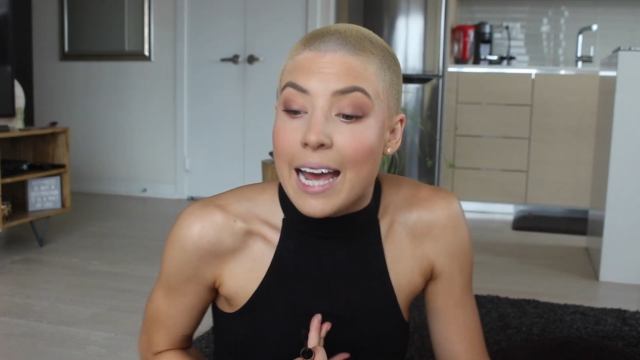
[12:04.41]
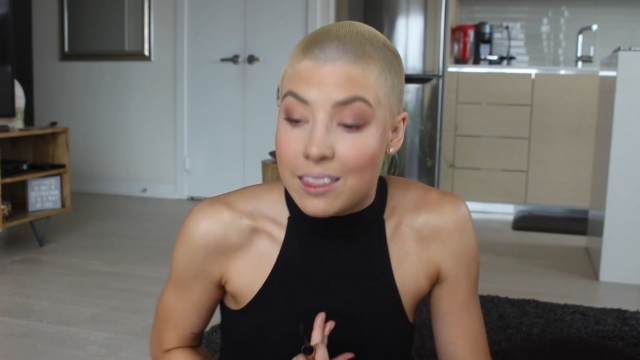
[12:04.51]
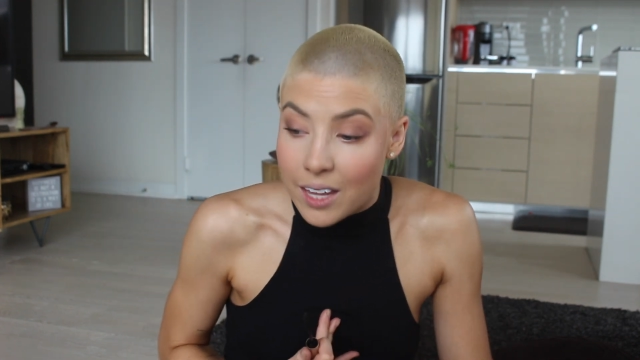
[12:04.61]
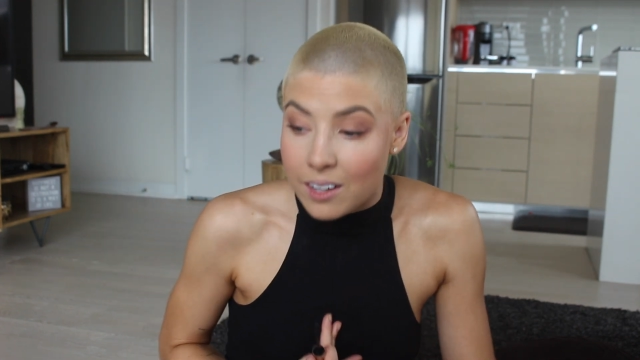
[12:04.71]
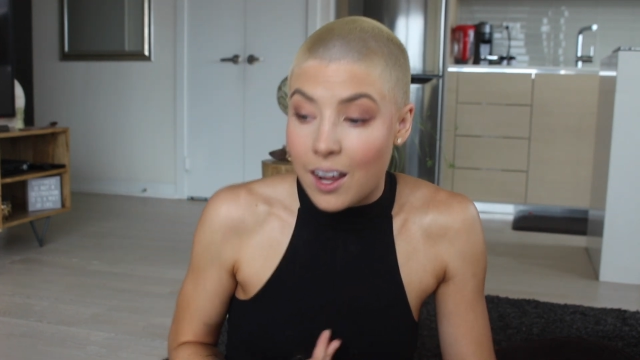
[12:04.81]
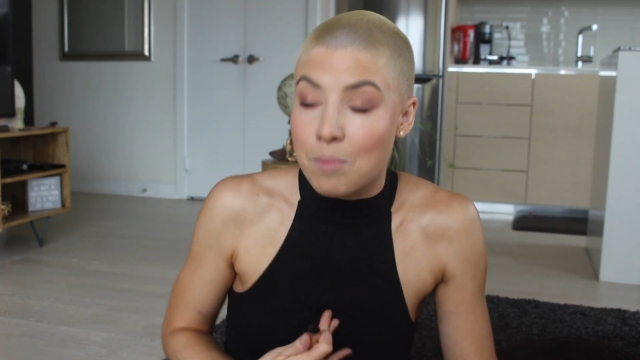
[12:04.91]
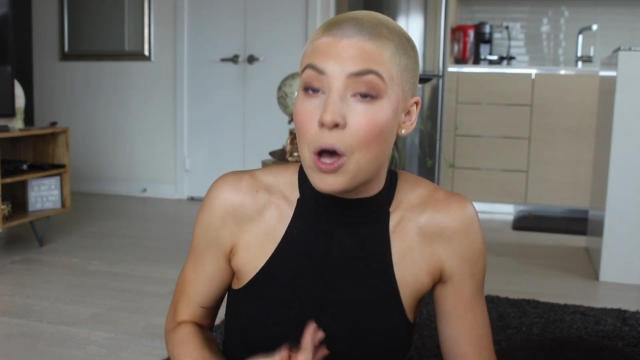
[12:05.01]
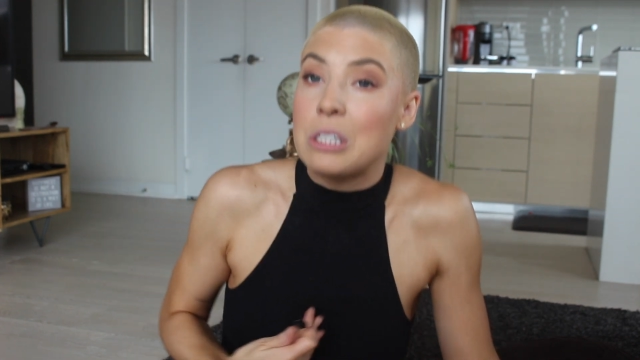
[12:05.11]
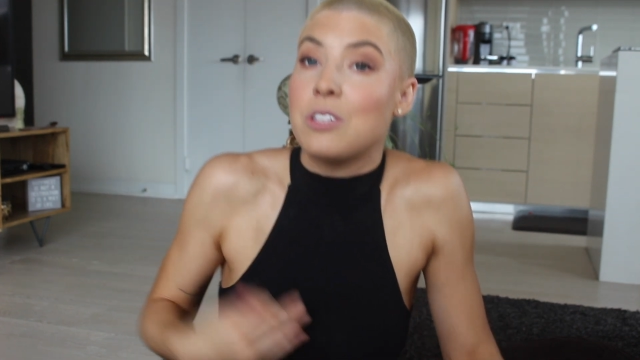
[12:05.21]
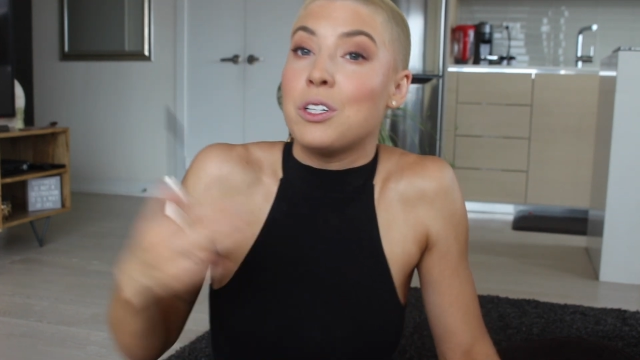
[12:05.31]
and then I'm
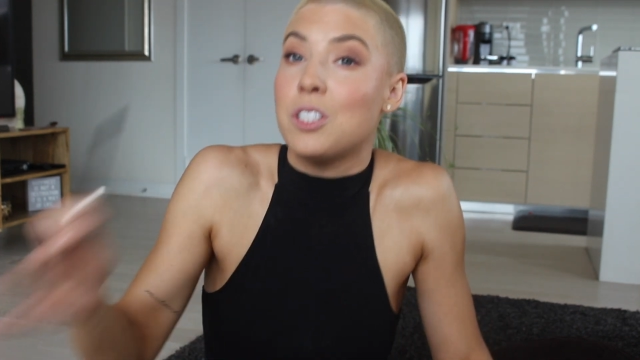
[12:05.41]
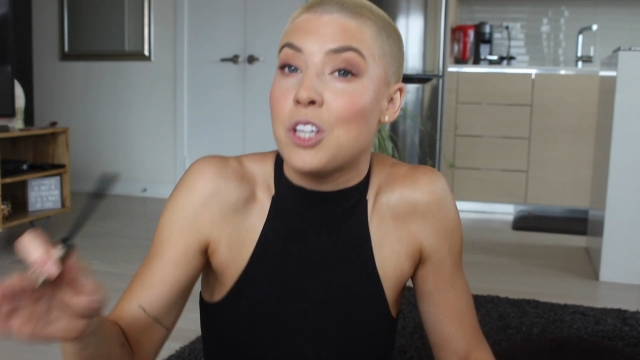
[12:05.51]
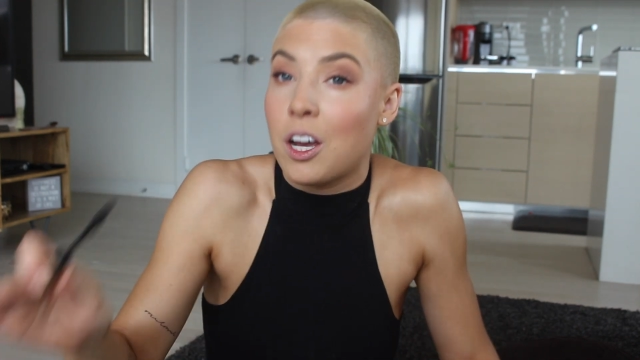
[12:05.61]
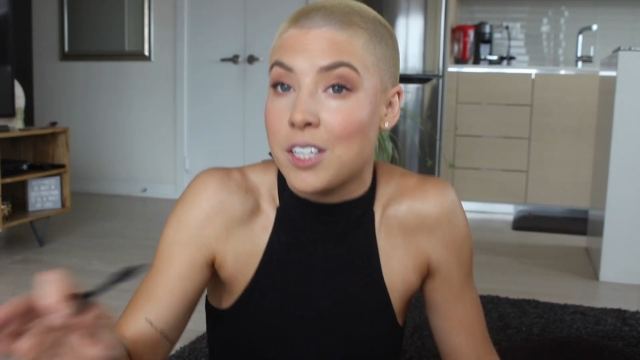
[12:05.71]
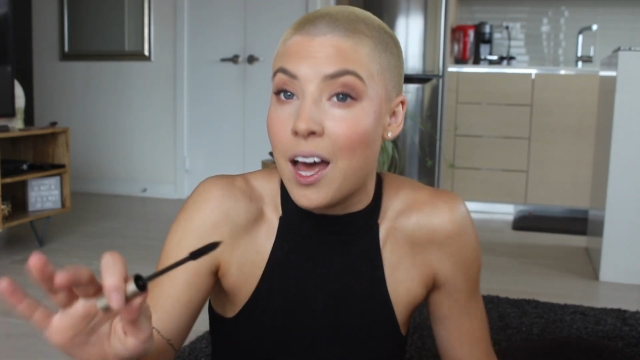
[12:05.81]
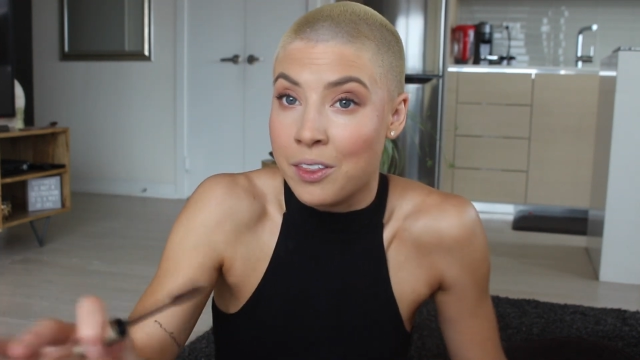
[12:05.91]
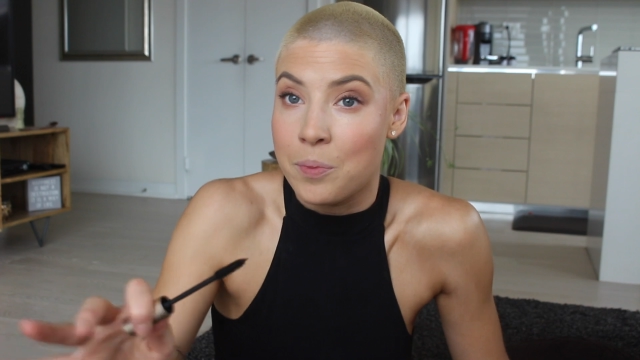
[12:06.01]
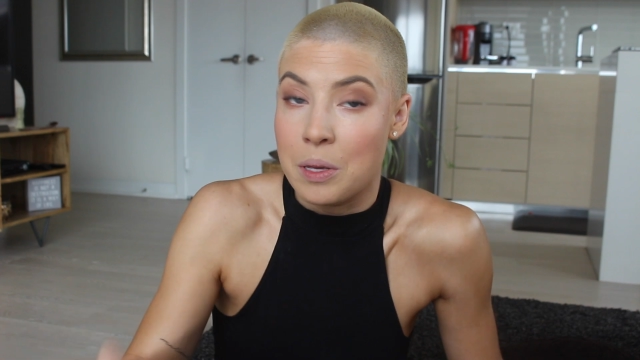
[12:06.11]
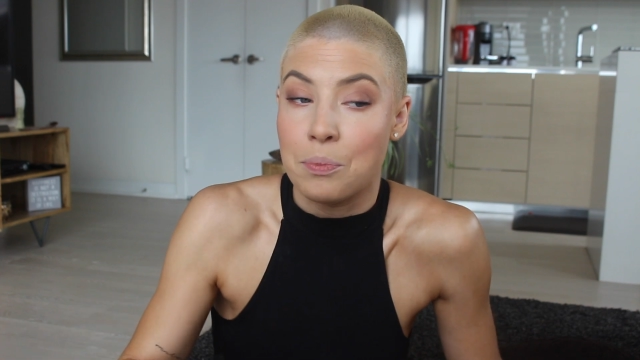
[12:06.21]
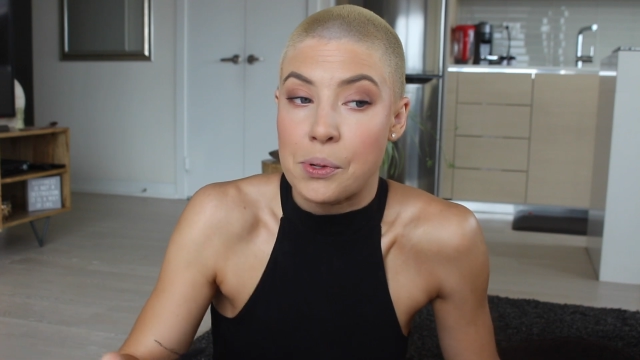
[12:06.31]
also gonna talk to other
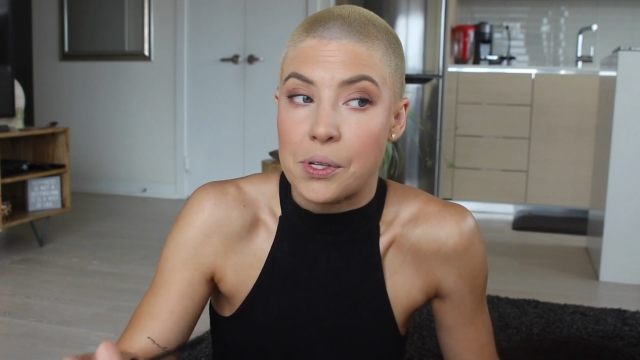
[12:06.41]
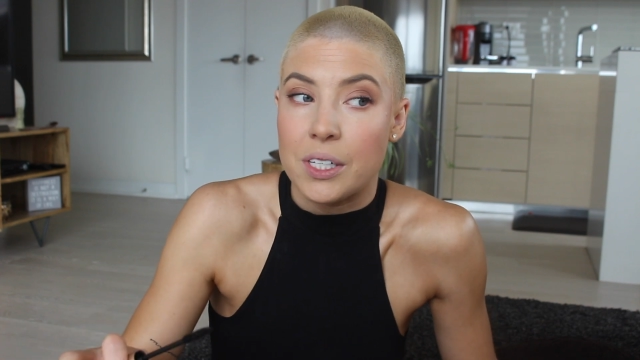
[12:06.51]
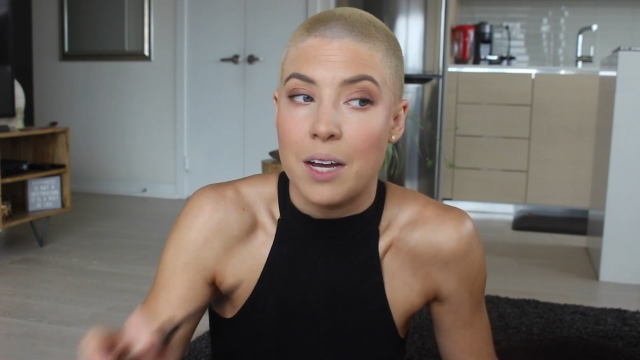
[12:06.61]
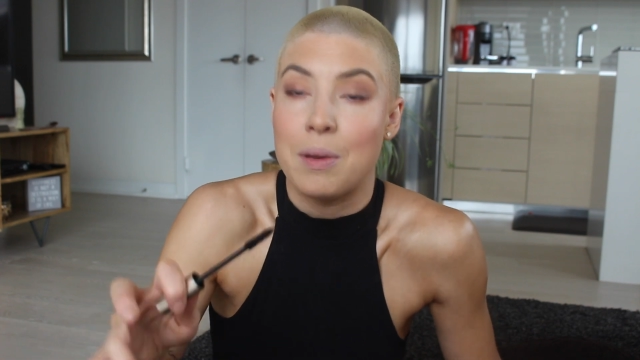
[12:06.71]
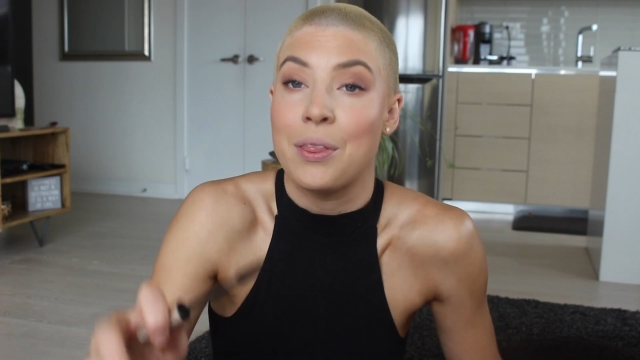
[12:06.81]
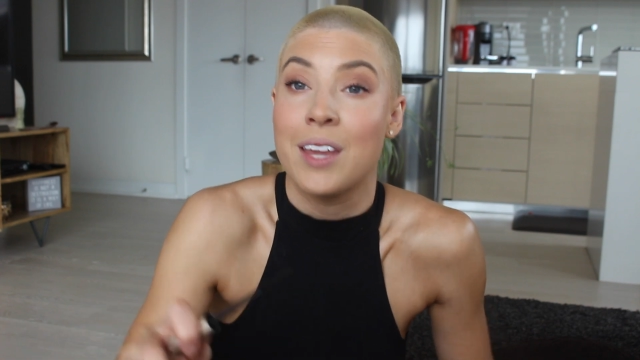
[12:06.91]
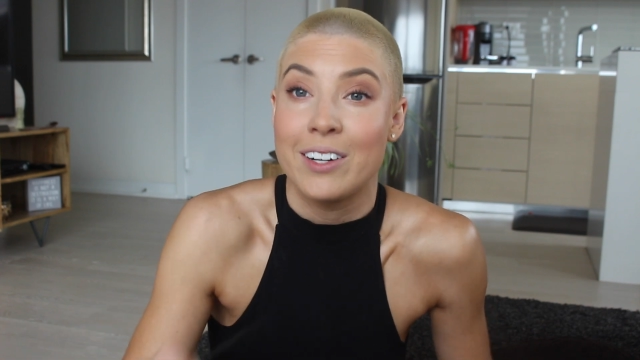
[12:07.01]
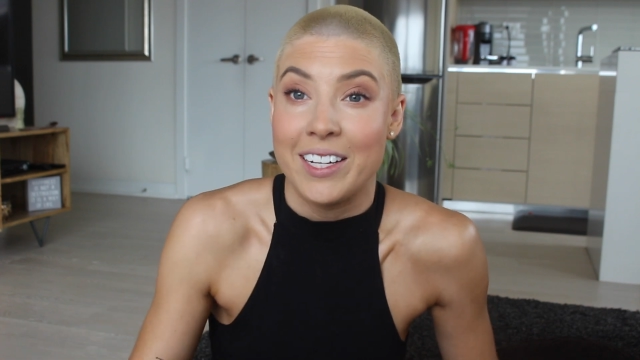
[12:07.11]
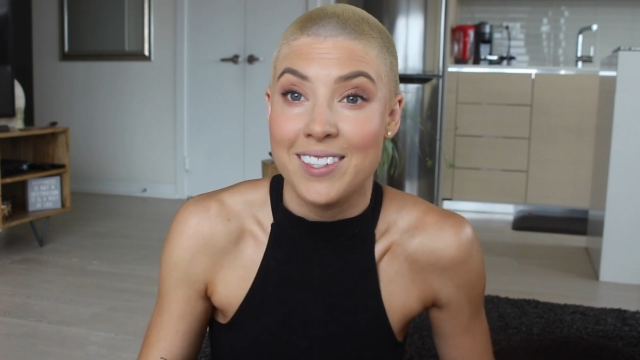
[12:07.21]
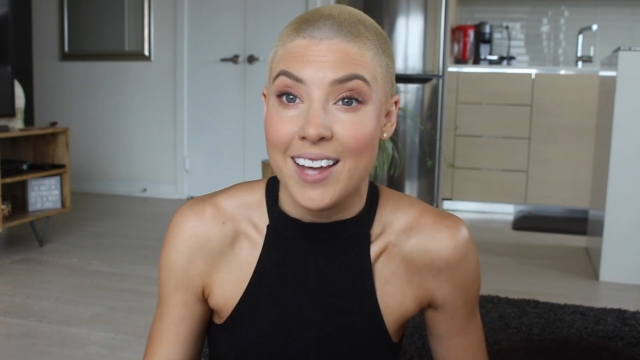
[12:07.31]
people about
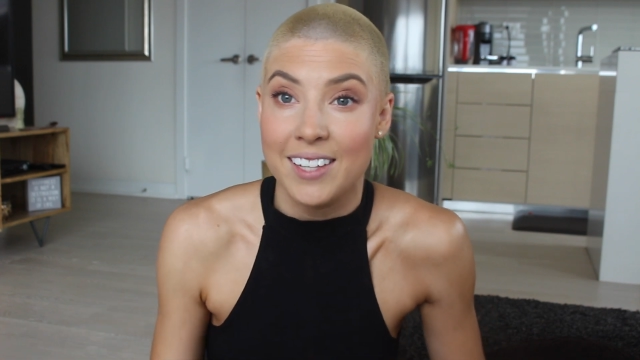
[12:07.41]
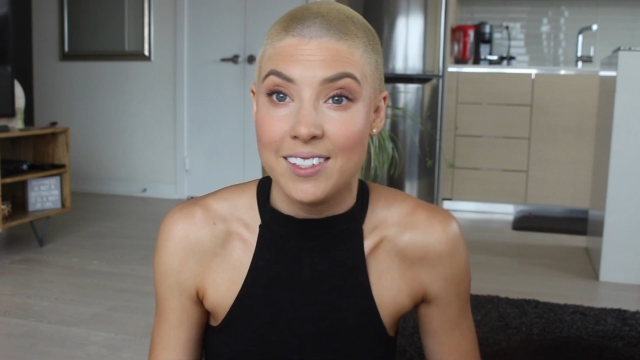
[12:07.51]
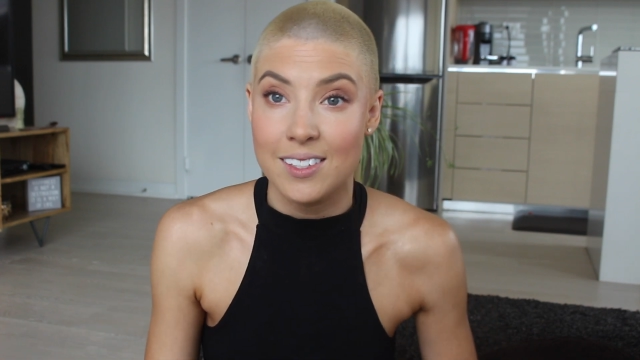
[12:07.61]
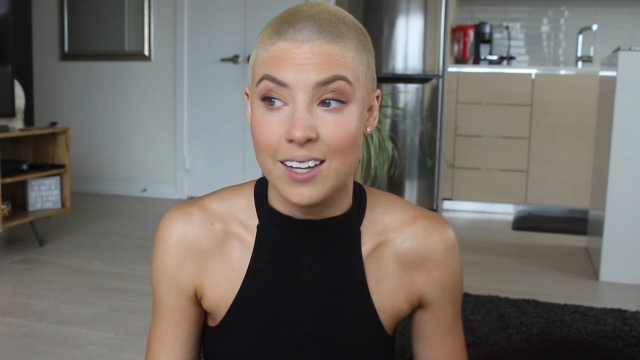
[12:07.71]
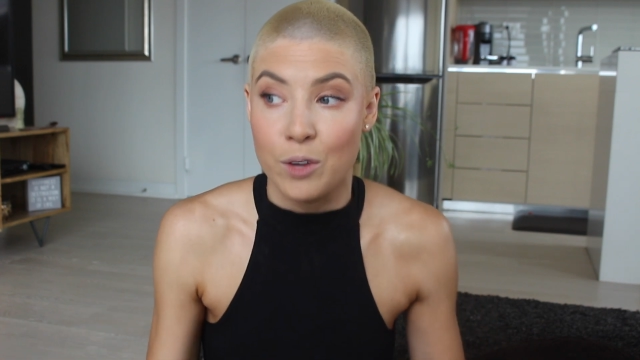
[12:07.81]
their insides.